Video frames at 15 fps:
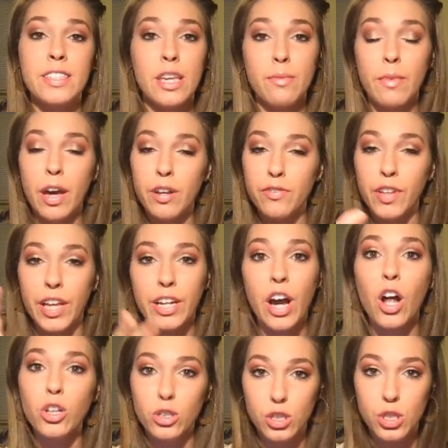same kind of like
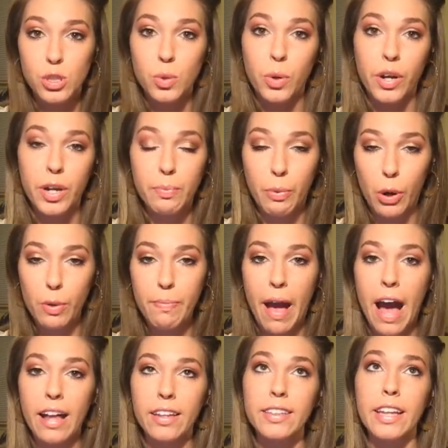color story per
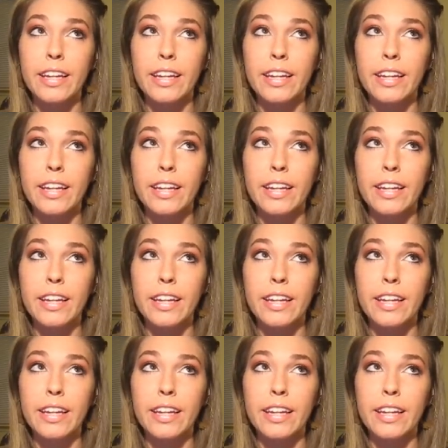palette,